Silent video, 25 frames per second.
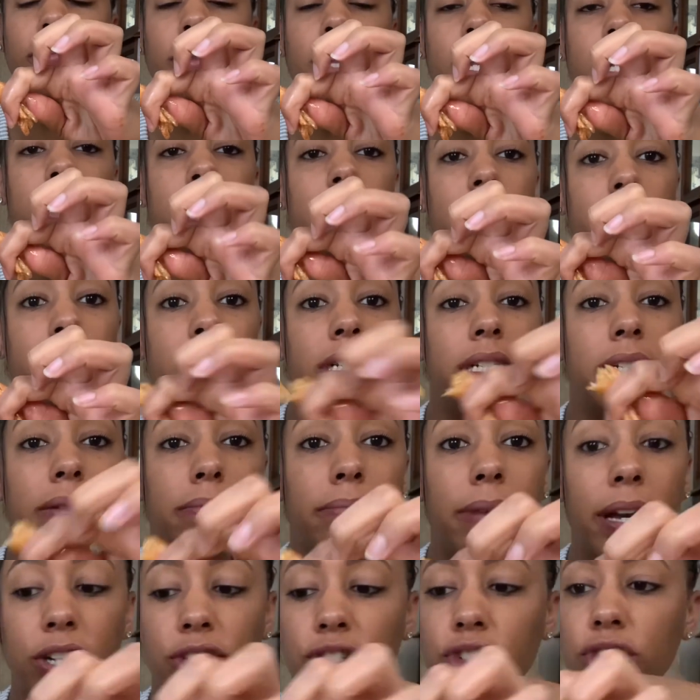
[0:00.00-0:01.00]
Someone did
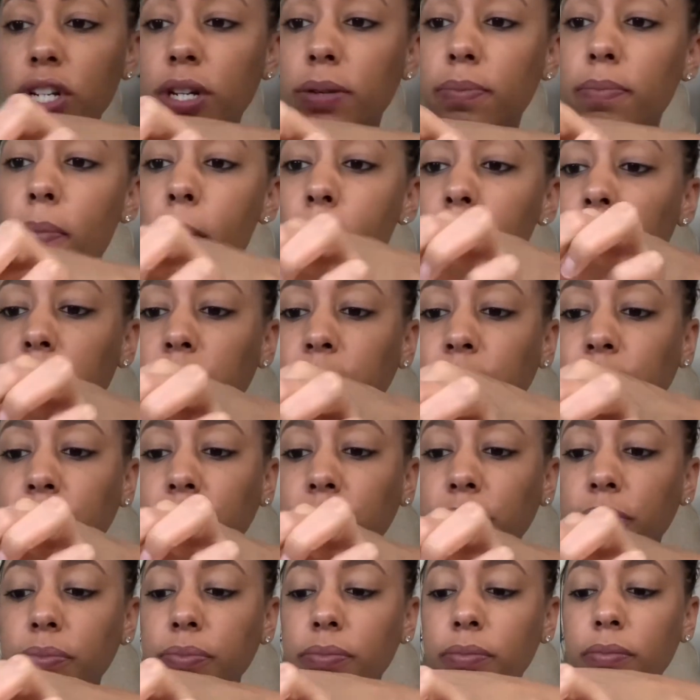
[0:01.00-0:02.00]
mention,
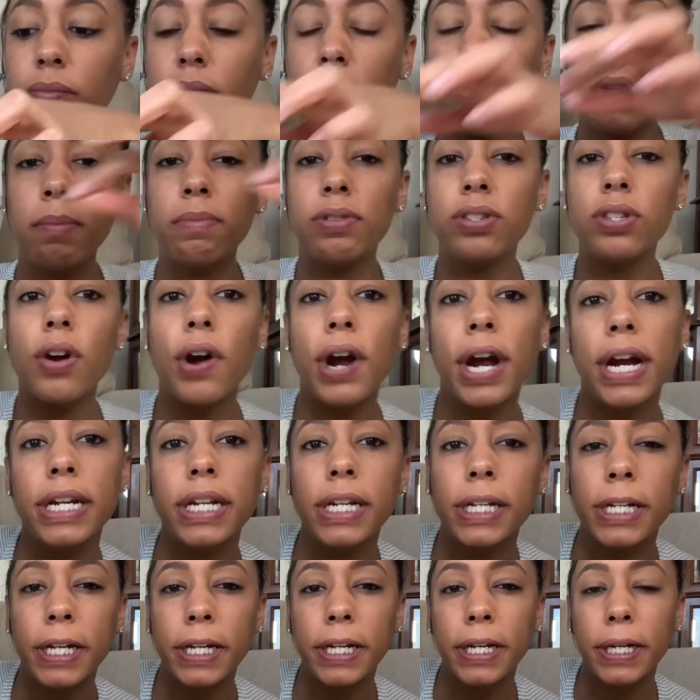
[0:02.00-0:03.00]
sorry, I
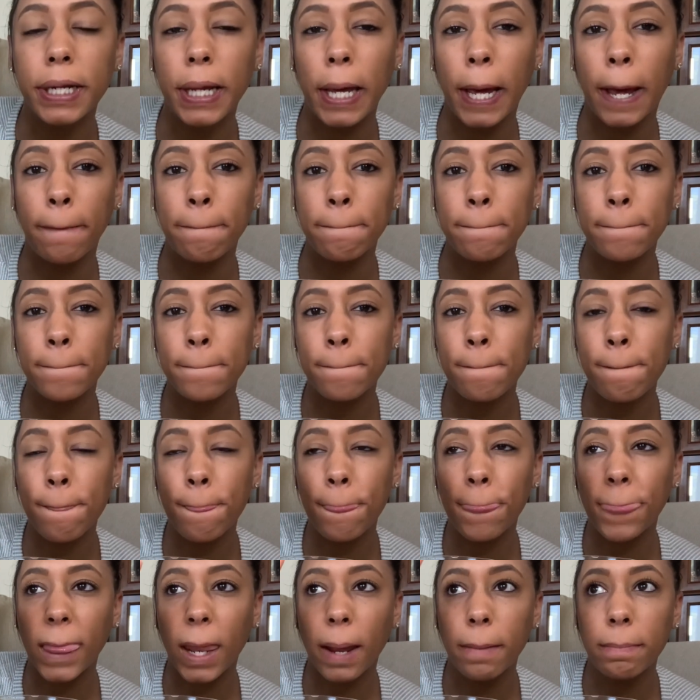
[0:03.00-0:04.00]
didn't get a name,
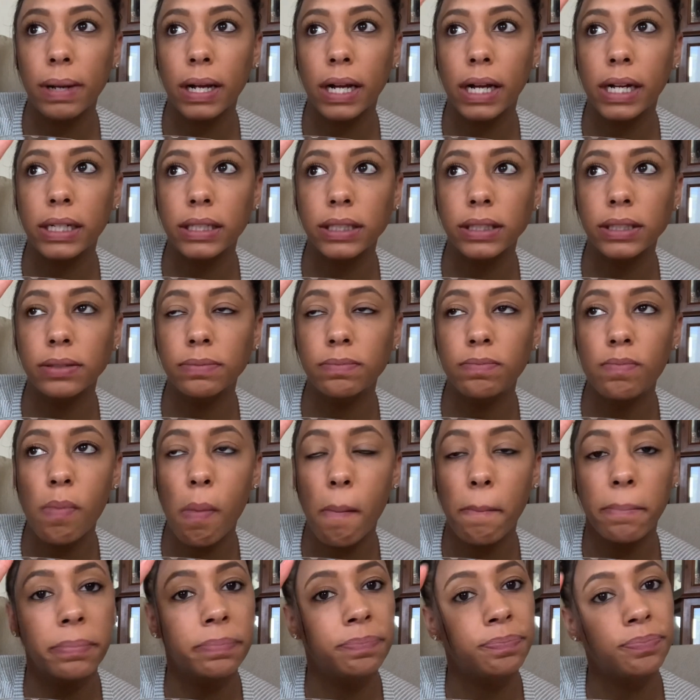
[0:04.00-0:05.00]
because
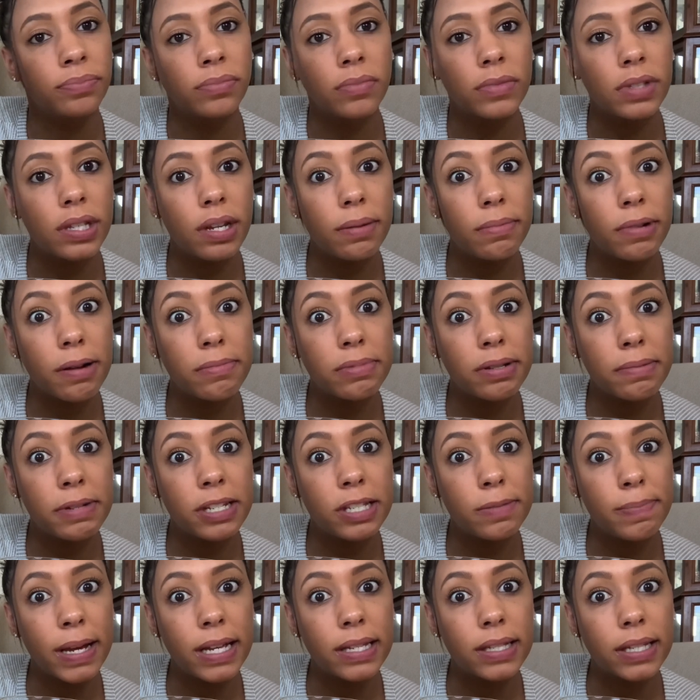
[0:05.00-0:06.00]
sometimes I'm a
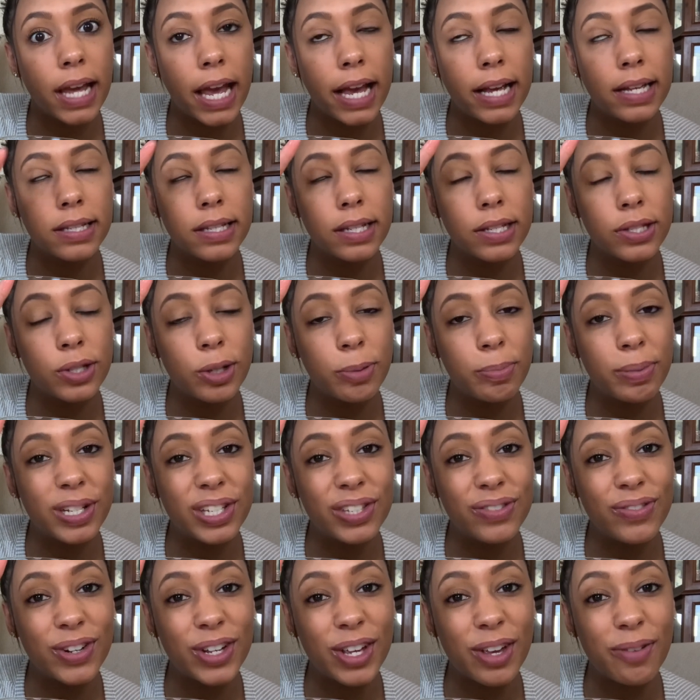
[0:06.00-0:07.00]
space case, so please
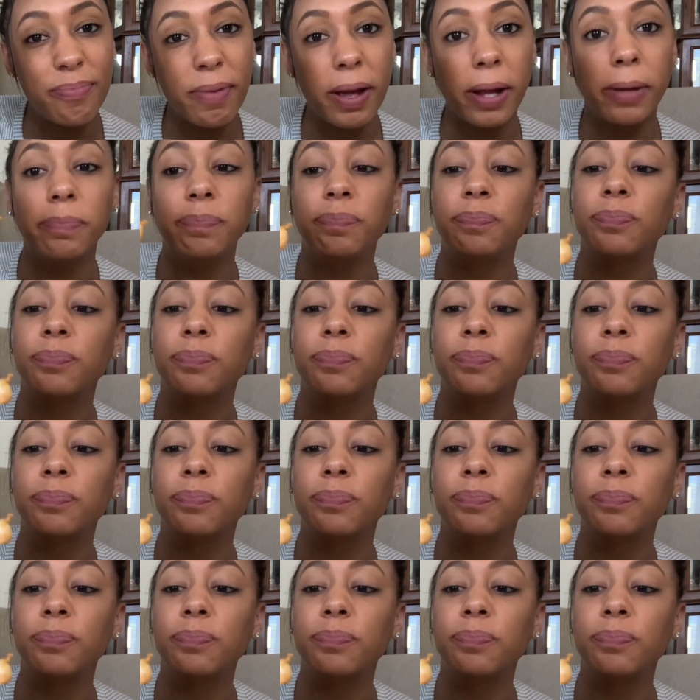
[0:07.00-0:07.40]
forgive me.